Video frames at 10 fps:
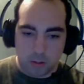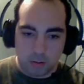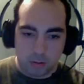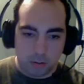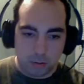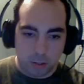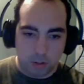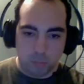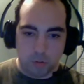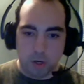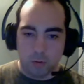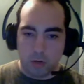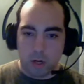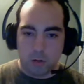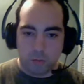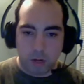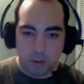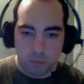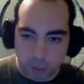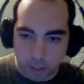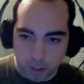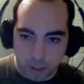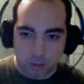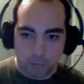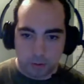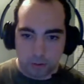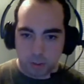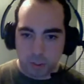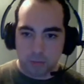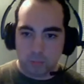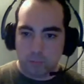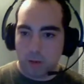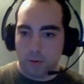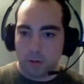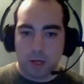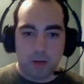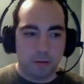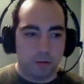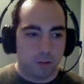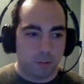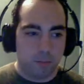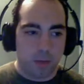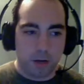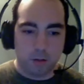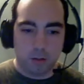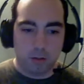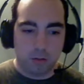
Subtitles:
You don't know. Right now, there's just rubble and metal